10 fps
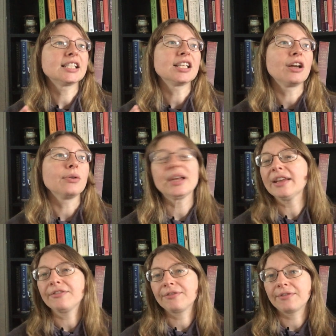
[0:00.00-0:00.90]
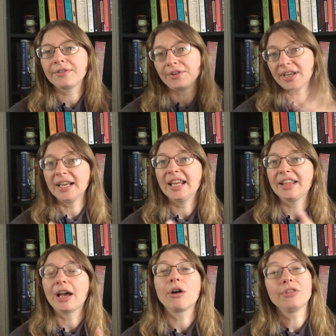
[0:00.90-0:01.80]
So if you can
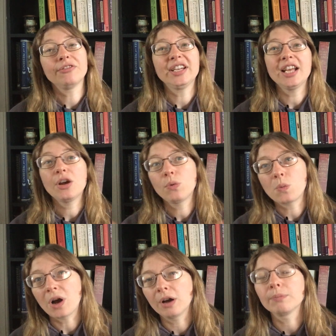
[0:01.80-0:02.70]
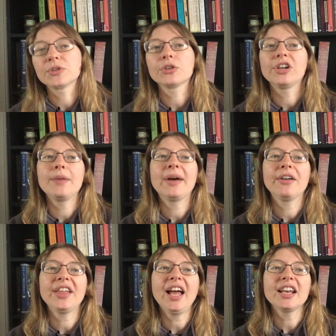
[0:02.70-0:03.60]
hear that on the video, I'm sorry
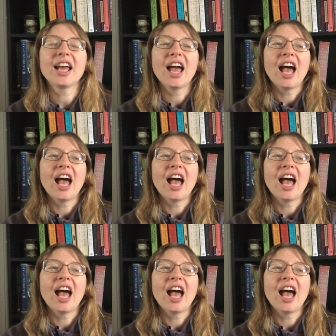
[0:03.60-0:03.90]
about that.